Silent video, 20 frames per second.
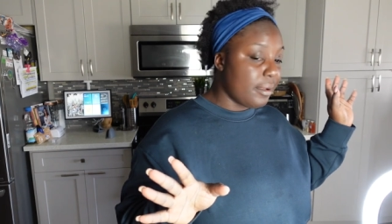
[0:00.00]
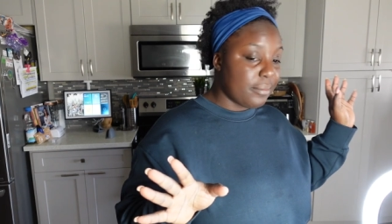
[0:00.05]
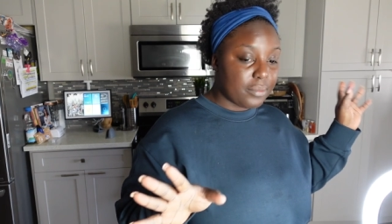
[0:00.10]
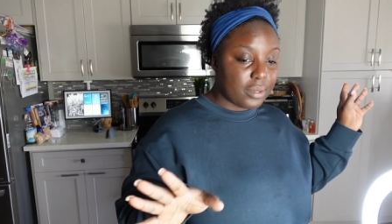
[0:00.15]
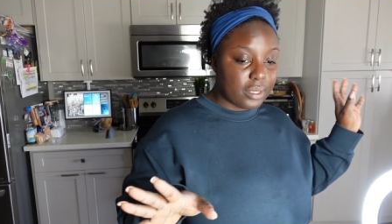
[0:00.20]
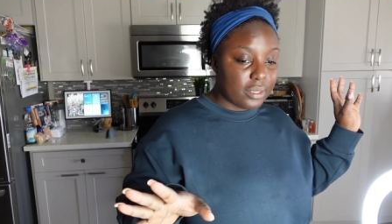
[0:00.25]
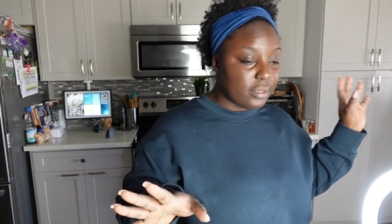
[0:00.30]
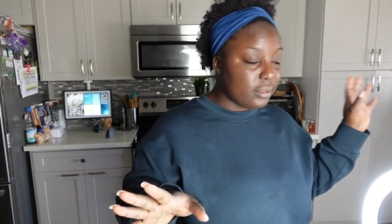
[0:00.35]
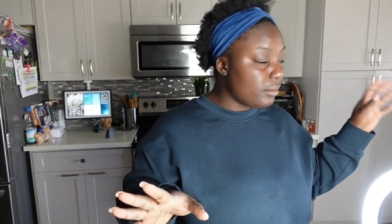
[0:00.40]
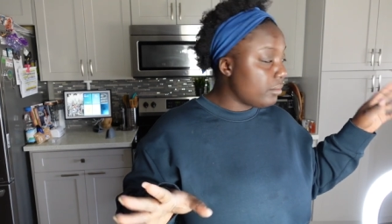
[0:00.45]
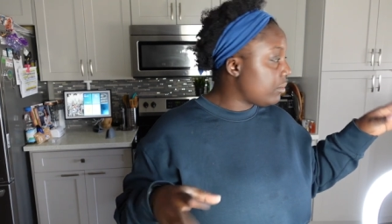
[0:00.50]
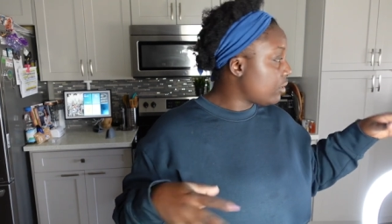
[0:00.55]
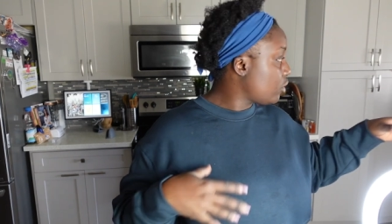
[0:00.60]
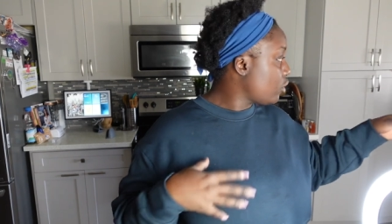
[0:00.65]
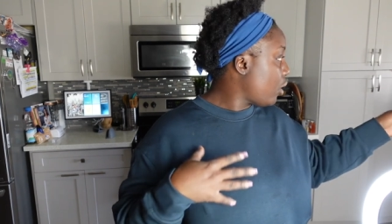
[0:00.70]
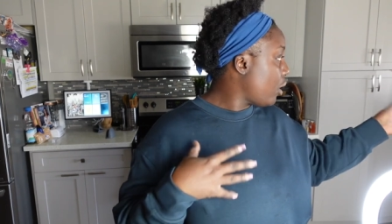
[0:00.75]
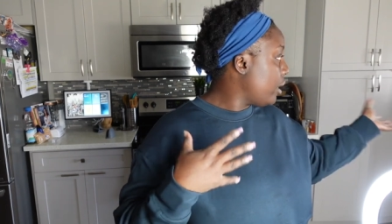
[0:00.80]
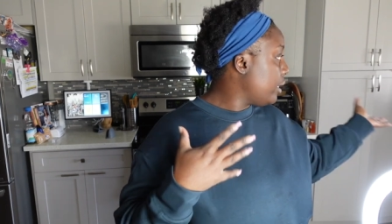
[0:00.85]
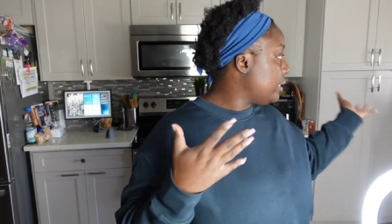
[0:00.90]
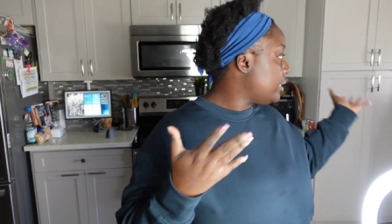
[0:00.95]
I'm going to
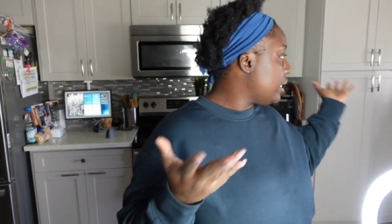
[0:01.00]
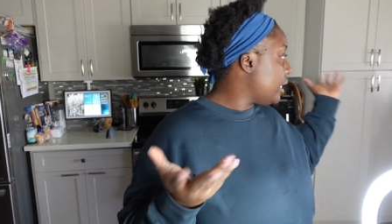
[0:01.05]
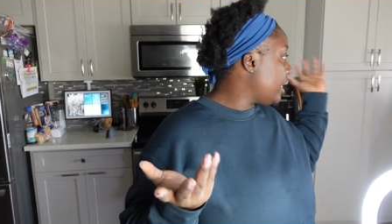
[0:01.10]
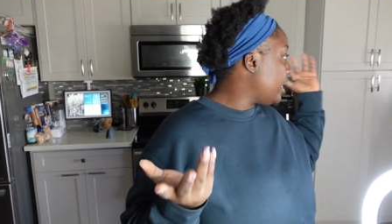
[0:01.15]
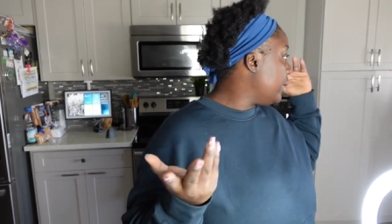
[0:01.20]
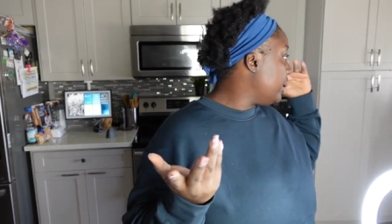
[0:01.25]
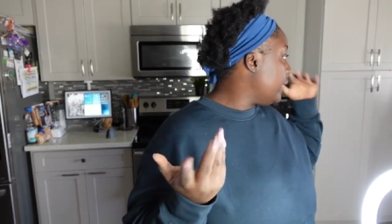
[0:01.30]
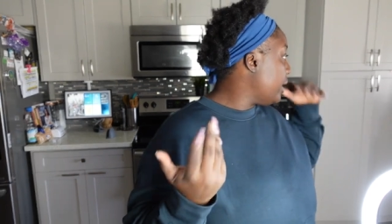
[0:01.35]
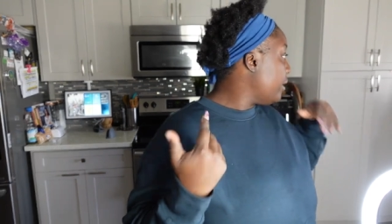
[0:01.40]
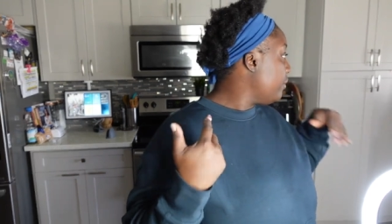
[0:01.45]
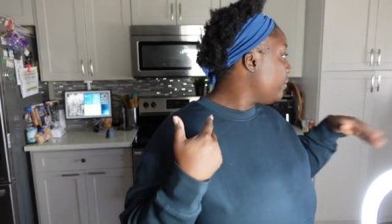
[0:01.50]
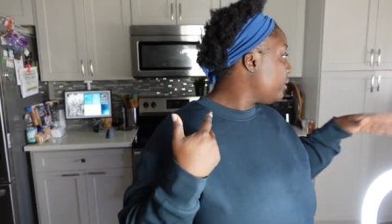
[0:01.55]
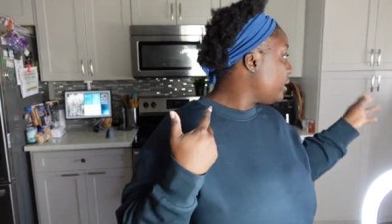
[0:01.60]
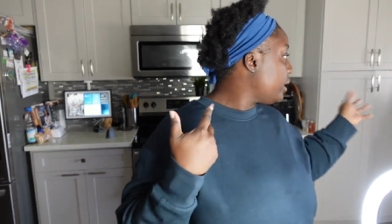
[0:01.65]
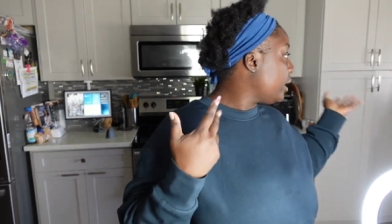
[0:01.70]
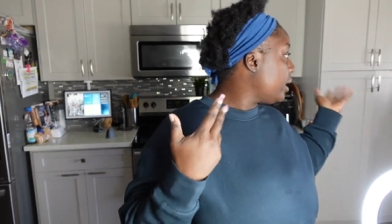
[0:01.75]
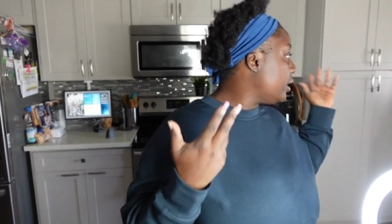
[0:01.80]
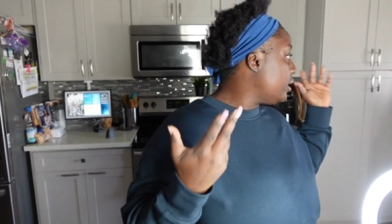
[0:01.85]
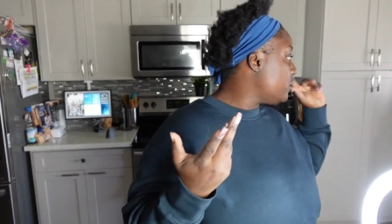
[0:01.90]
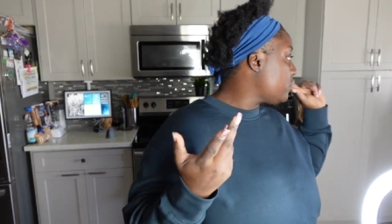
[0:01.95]
start taking
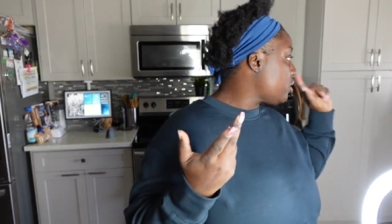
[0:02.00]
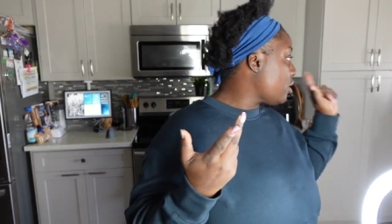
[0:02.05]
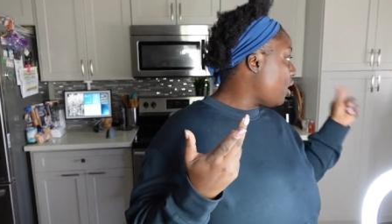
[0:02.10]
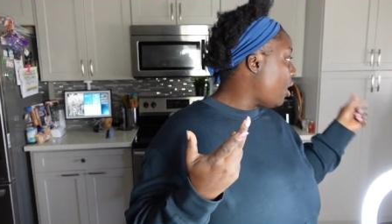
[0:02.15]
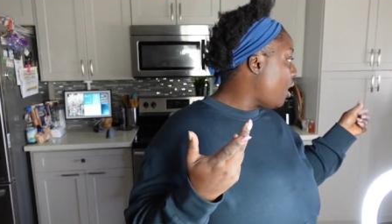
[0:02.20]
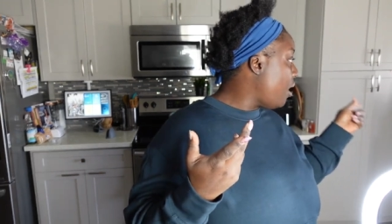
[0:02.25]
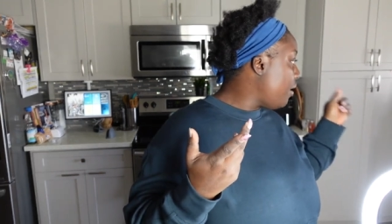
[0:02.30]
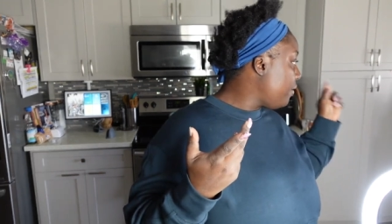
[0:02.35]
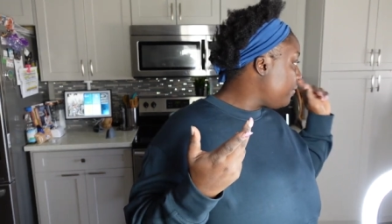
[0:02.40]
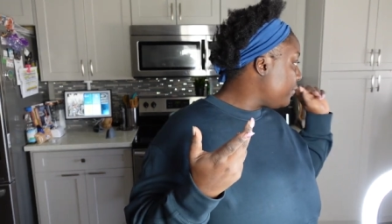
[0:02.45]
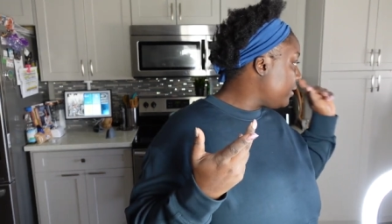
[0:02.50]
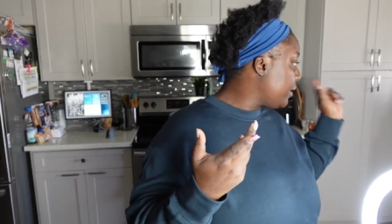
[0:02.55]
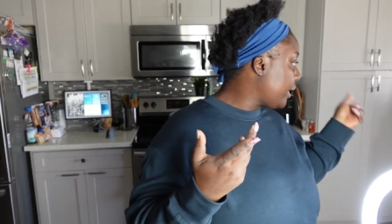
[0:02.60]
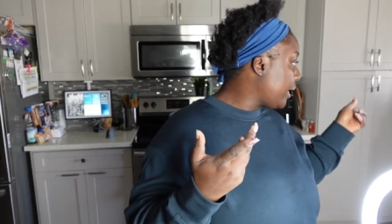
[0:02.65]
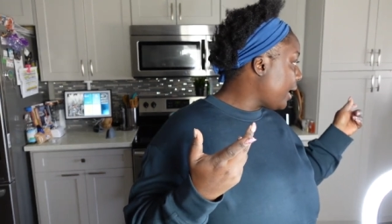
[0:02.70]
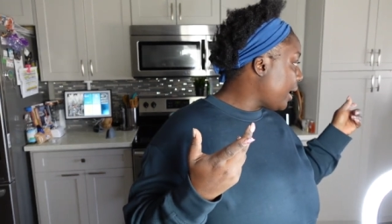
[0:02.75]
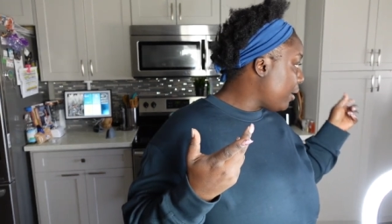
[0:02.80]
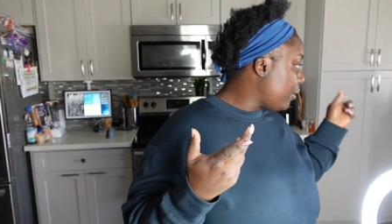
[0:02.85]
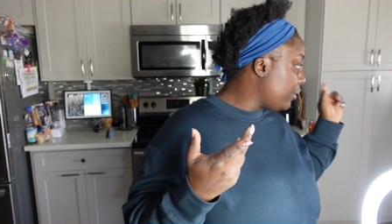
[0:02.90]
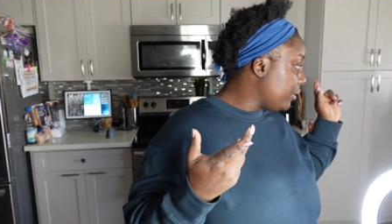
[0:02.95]
everything else off the
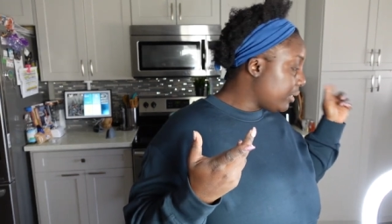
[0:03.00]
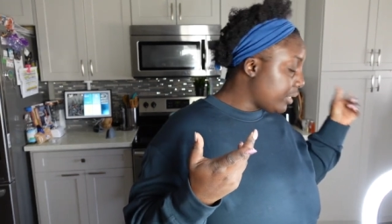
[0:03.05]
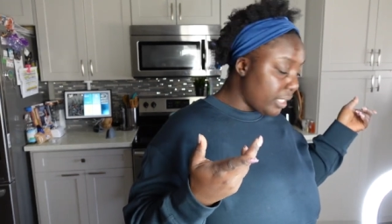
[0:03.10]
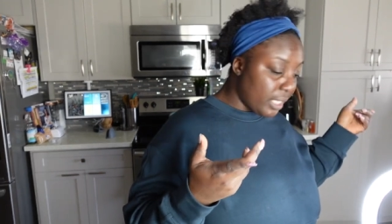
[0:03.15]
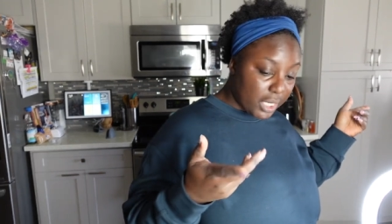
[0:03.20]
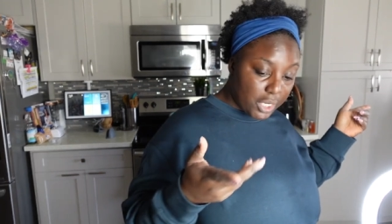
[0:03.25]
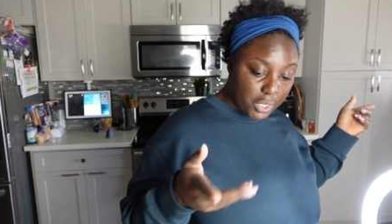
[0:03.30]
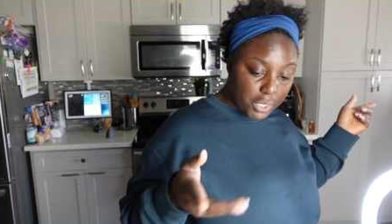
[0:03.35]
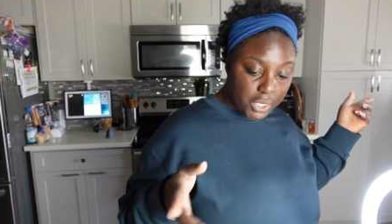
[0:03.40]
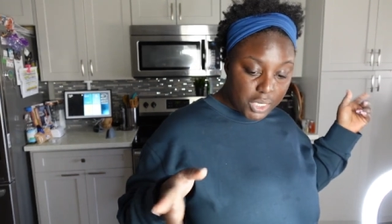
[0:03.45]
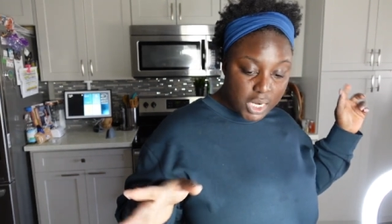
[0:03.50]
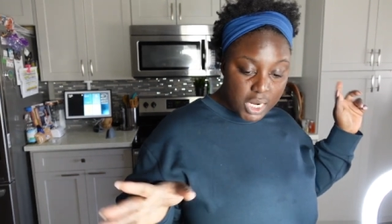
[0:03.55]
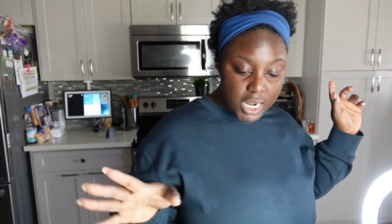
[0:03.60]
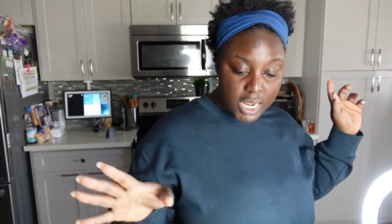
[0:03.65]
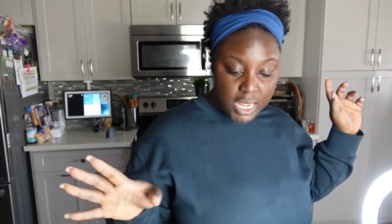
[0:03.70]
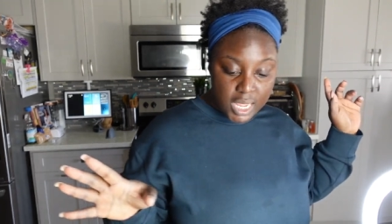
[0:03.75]
counter there